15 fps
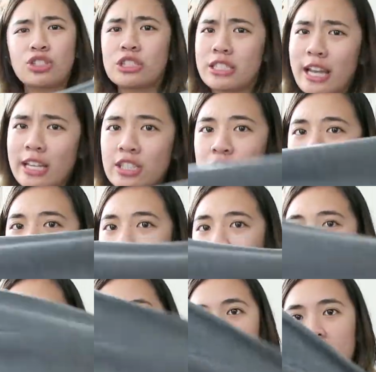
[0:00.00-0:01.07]
just nice gray
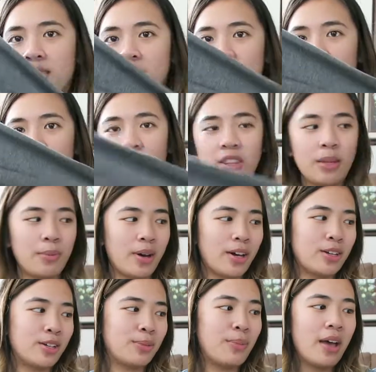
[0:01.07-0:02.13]
sweatpants that cuff at the
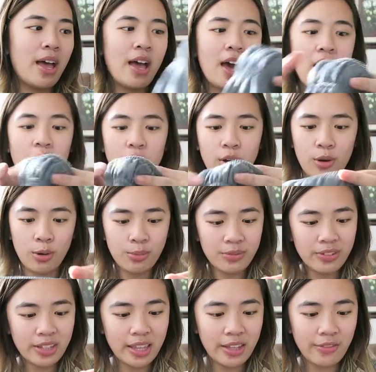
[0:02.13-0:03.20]
bottom.
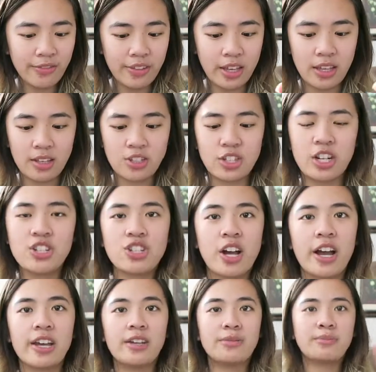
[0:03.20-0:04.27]
Hopefully they fit. Should I
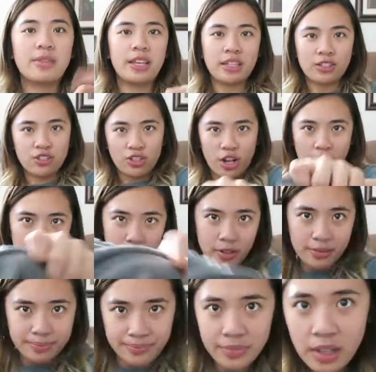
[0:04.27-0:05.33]
try them? Like, let's try them on.